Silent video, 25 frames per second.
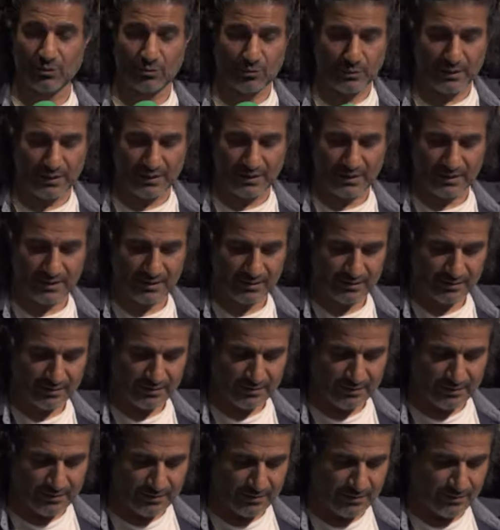where the...
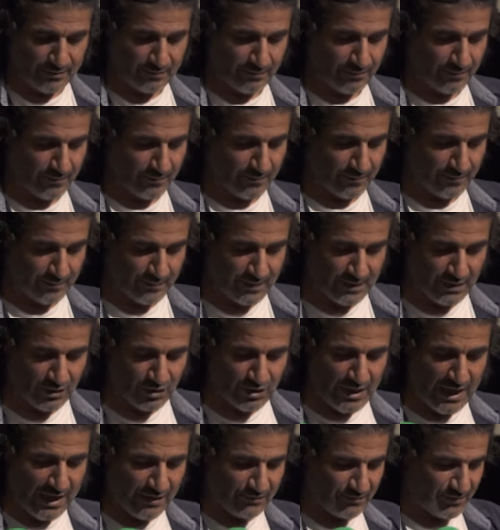The
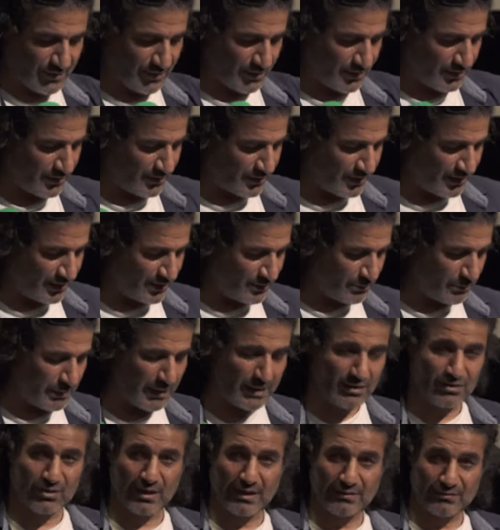shaft is this
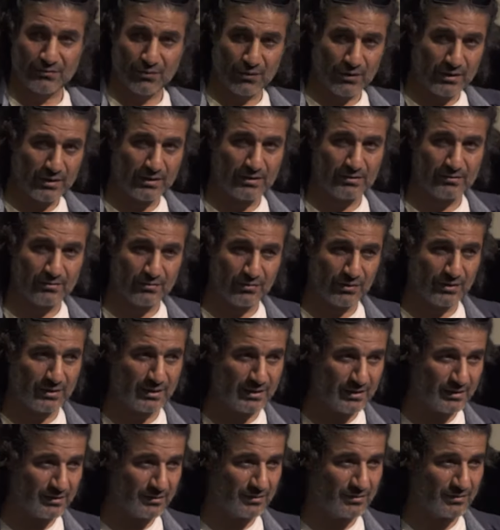big shaft for
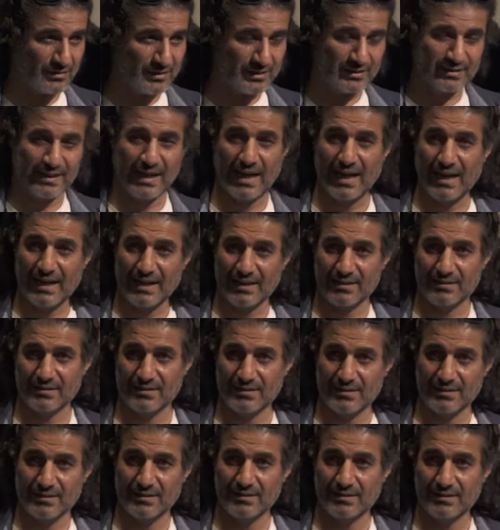the
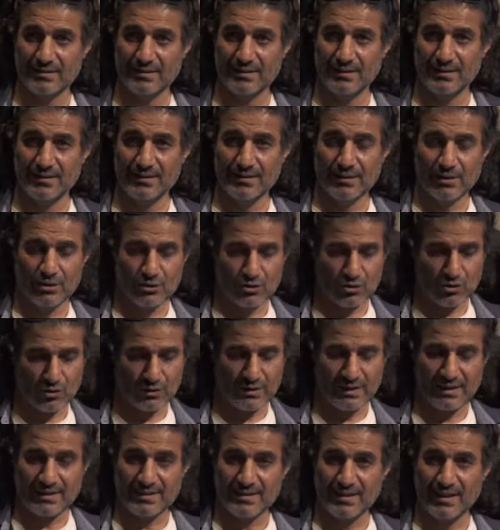tires, so
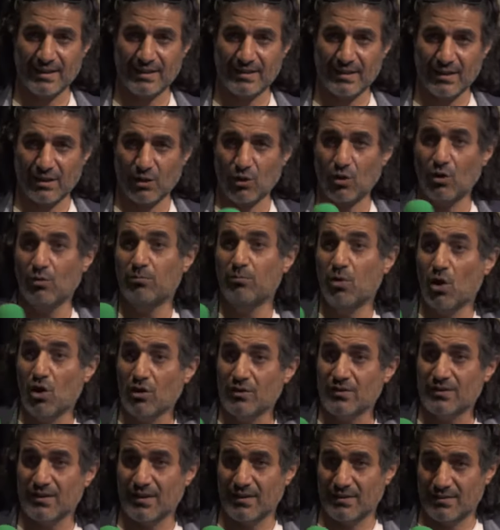they stay there. All
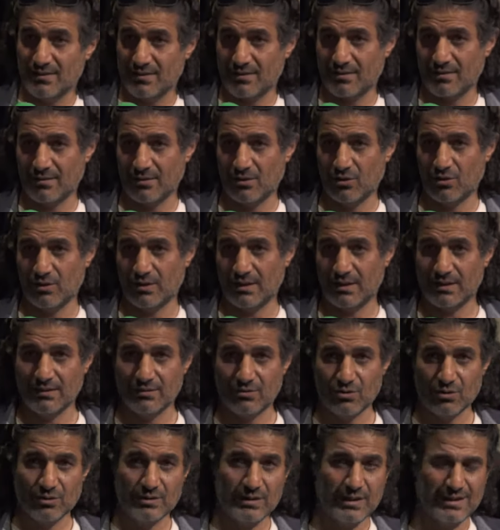boxes on us,
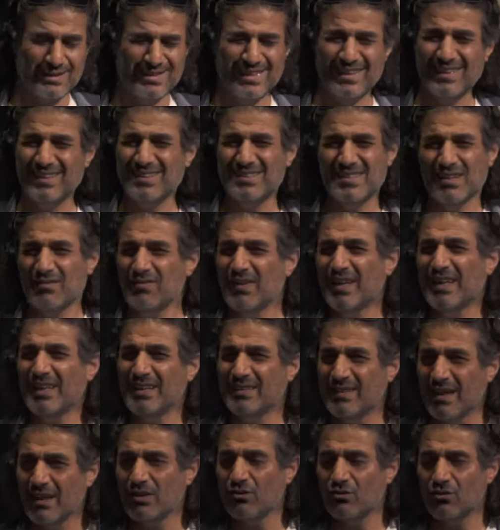so it's a very
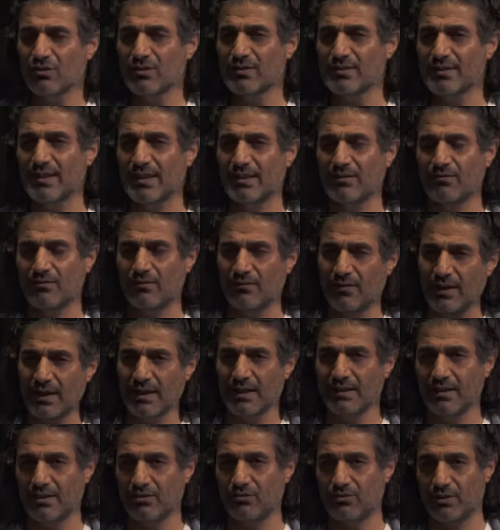dangerous thing,
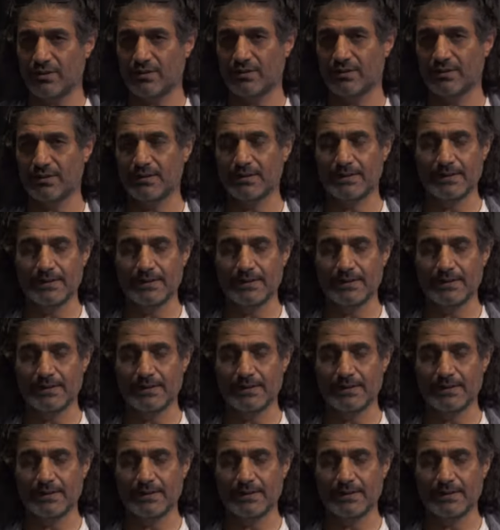very dangerous.